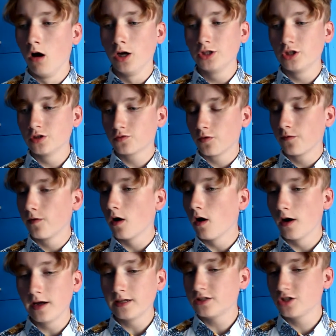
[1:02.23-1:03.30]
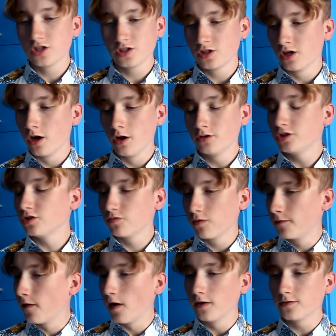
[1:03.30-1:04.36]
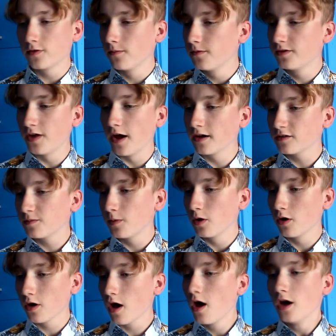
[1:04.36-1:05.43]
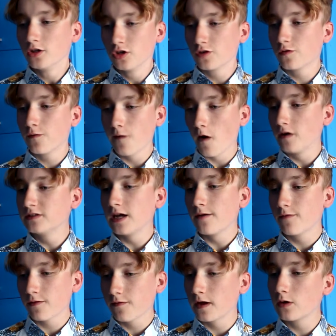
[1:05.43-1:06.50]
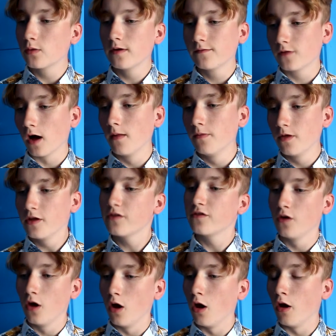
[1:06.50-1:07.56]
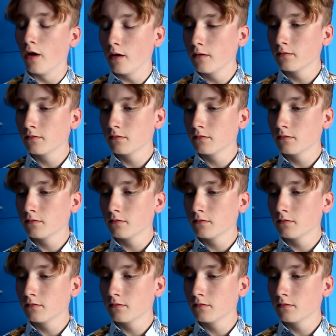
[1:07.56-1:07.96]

Just revise, just revise from the textbook, just revise everything we've done this year.